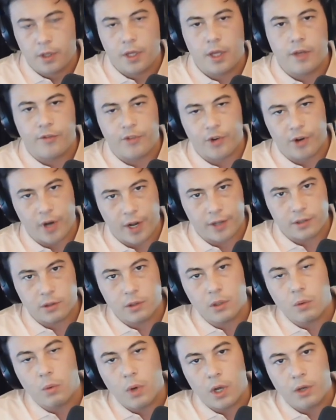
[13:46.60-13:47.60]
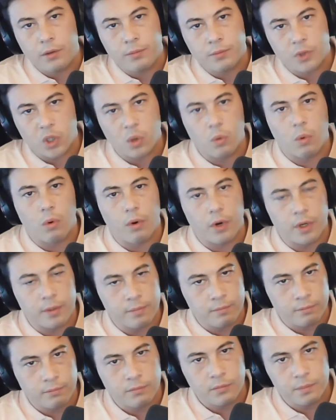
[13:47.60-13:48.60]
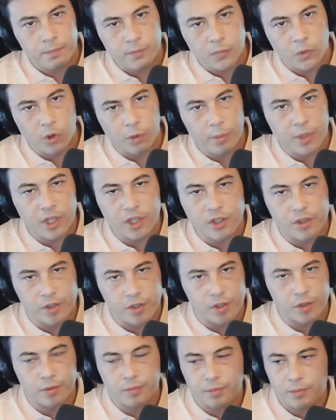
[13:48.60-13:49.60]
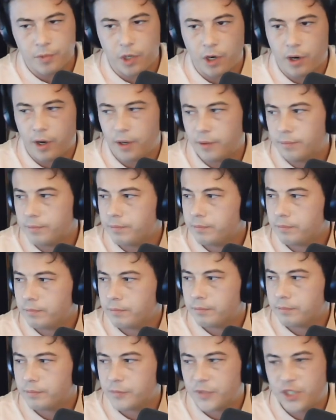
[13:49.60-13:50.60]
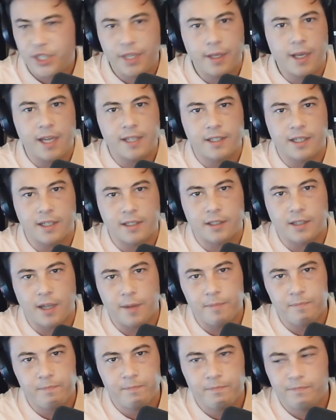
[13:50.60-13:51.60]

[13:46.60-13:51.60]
If you're not doing well, don't worry. You'll be good soon. All right. See you guys next time.